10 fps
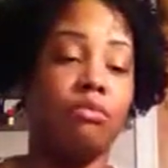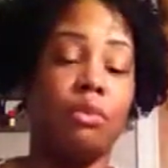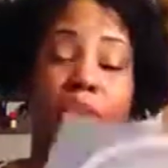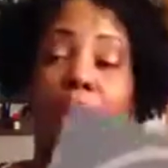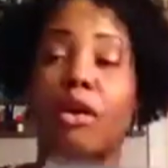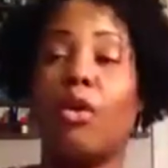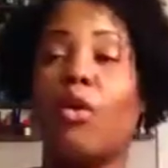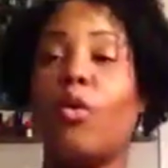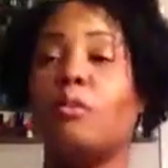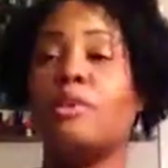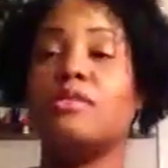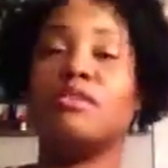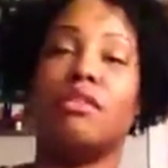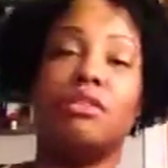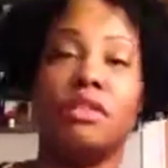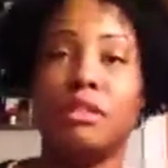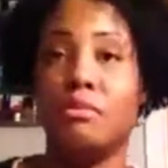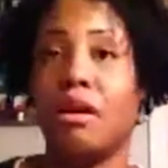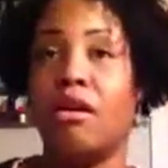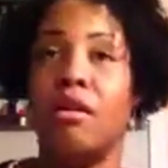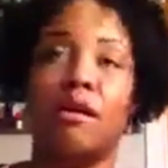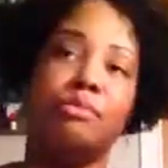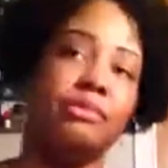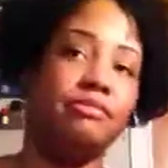when we got home, he started looking them up.